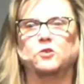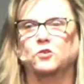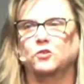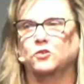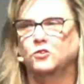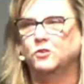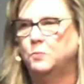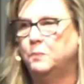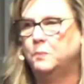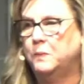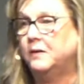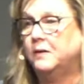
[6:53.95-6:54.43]
to
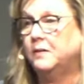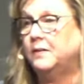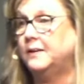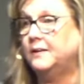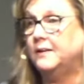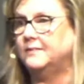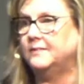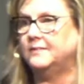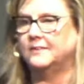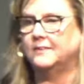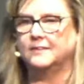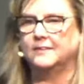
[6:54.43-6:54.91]

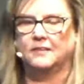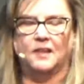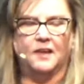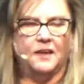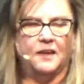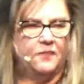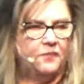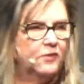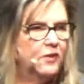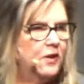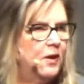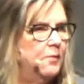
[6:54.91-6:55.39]
experience in
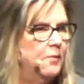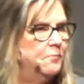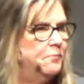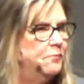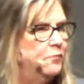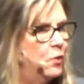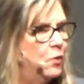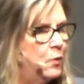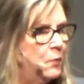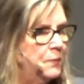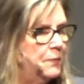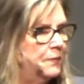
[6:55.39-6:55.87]
life come
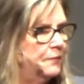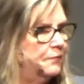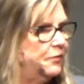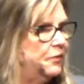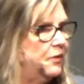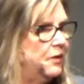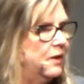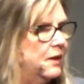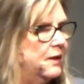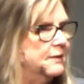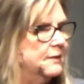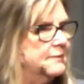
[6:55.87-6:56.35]
forward
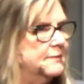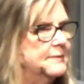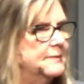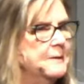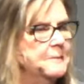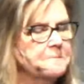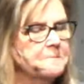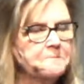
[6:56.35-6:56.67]
for us,